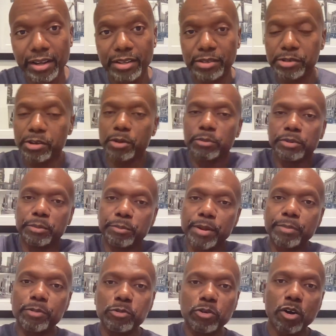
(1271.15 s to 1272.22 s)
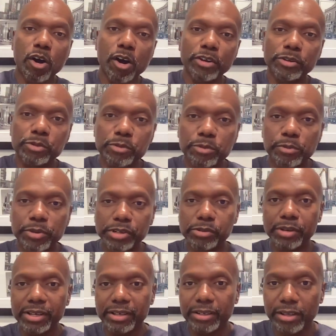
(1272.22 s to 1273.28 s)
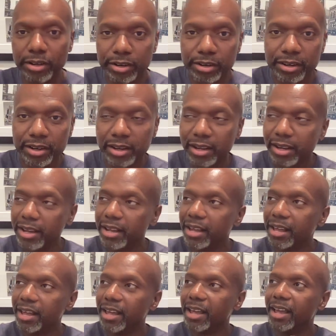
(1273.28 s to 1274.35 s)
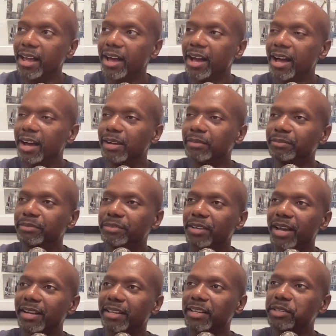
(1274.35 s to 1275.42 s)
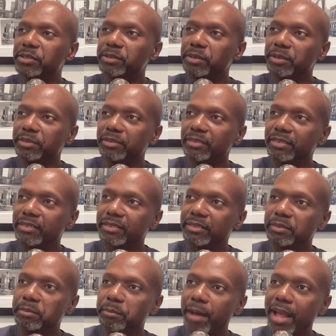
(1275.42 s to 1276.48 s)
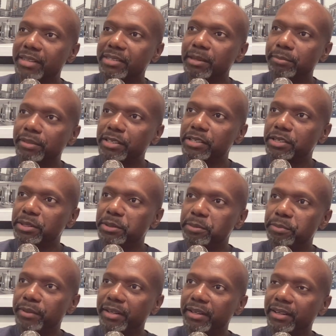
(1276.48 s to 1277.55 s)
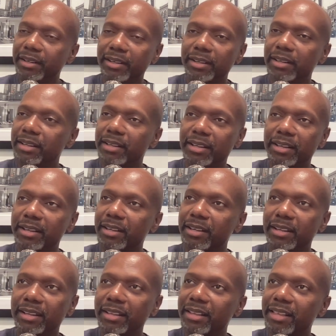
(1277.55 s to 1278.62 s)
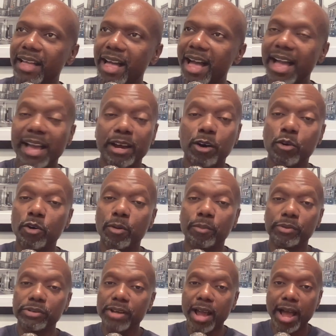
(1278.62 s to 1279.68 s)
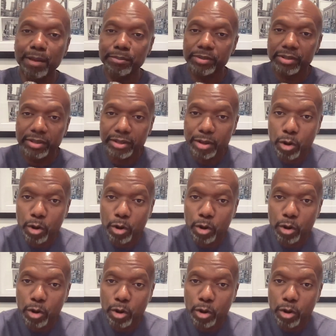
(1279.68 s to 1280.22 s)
You know, the people who call you when you eating dinner, try to get you to buy something stupid. I had horrible jobs.